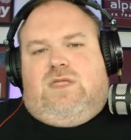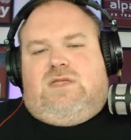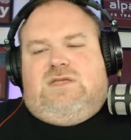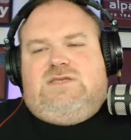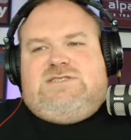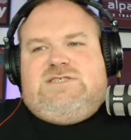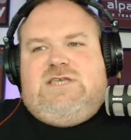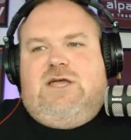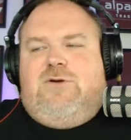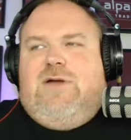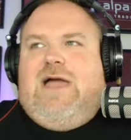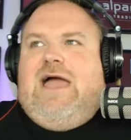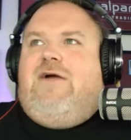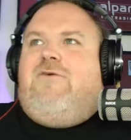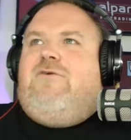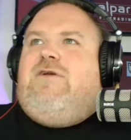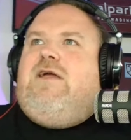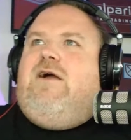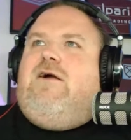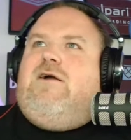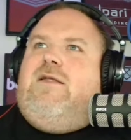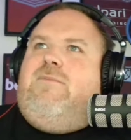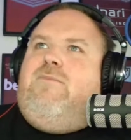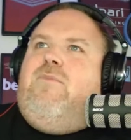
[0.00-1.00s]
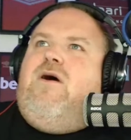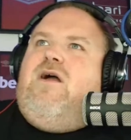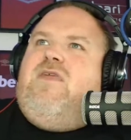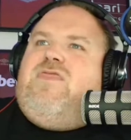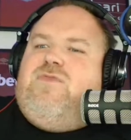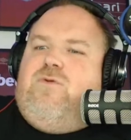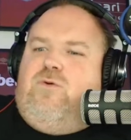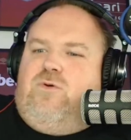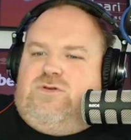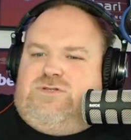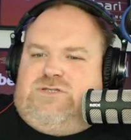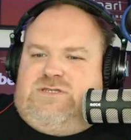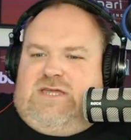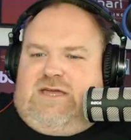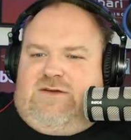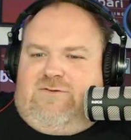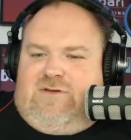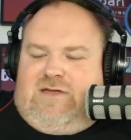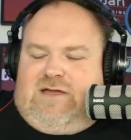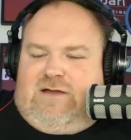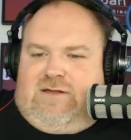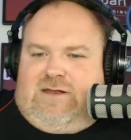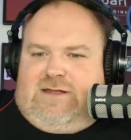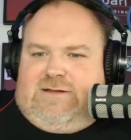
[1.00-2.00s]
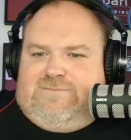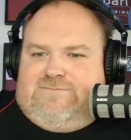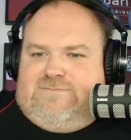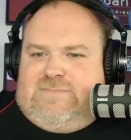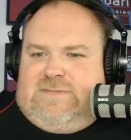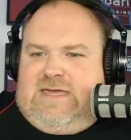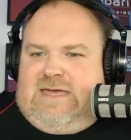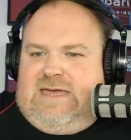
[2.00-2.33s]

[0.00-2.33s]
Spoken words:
So, Areola, my thoughts on Areola.